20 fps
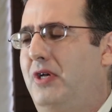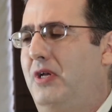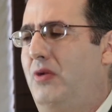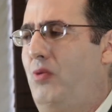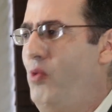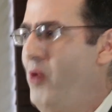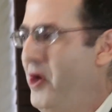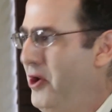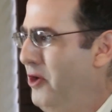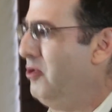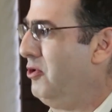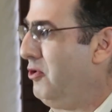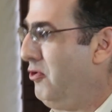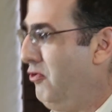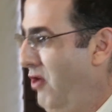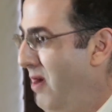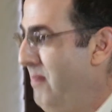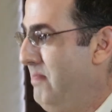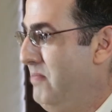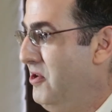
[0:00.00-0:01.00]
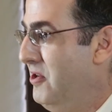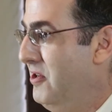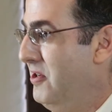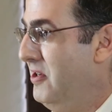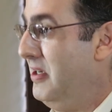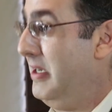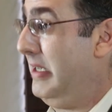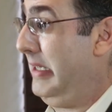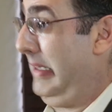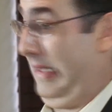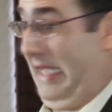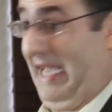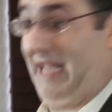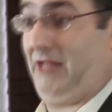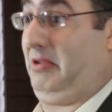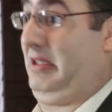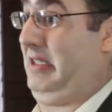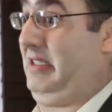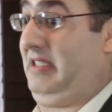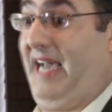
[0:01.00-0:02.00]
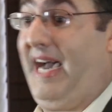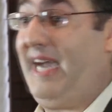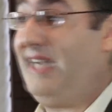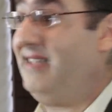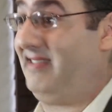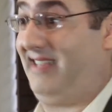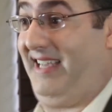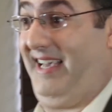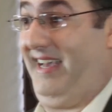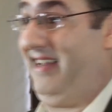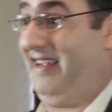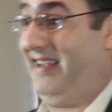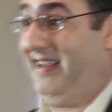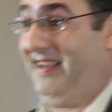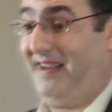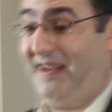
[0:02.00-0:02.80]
and one old grump." That's what the sign said.